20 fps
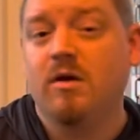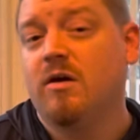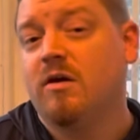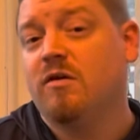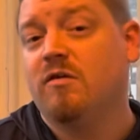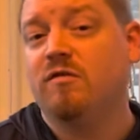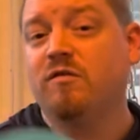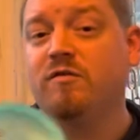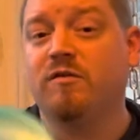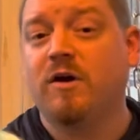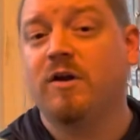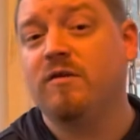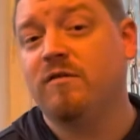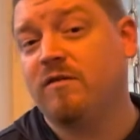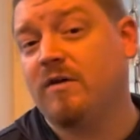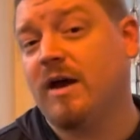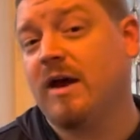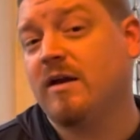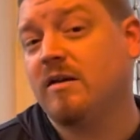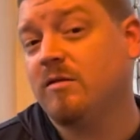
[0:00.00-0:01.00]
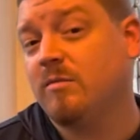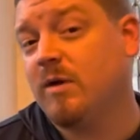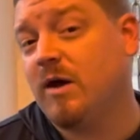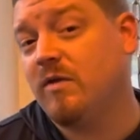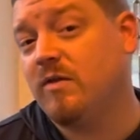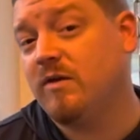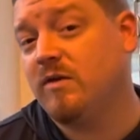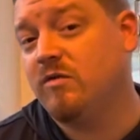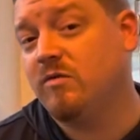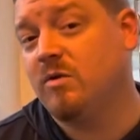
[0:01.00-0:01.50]
Fun fact
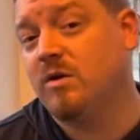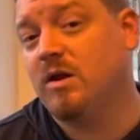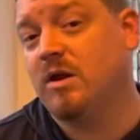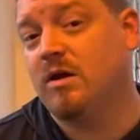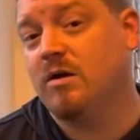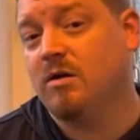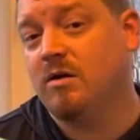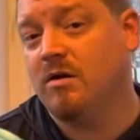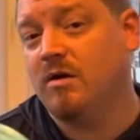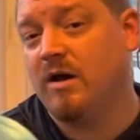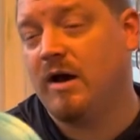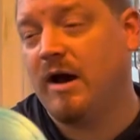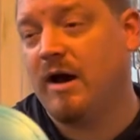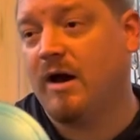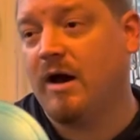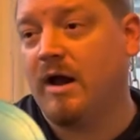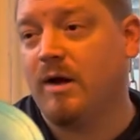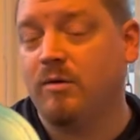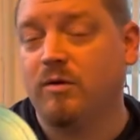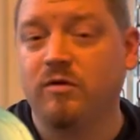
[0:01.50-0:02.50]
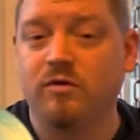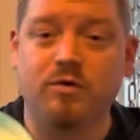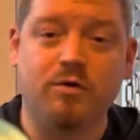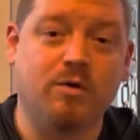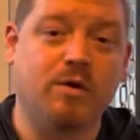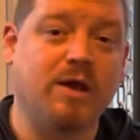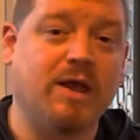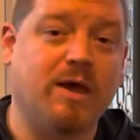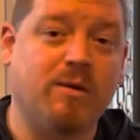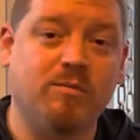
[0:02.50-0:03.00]
about this one here, I was
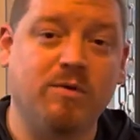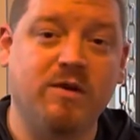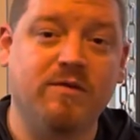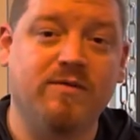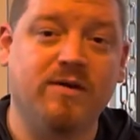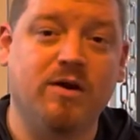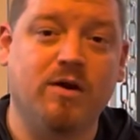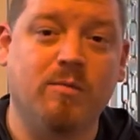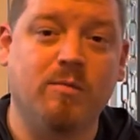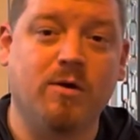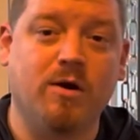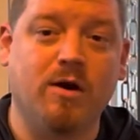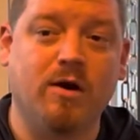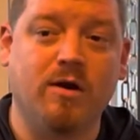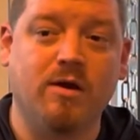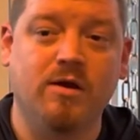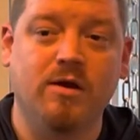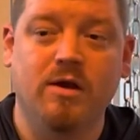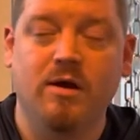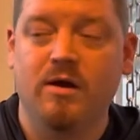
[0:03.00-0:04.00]
throwing at BVR Park,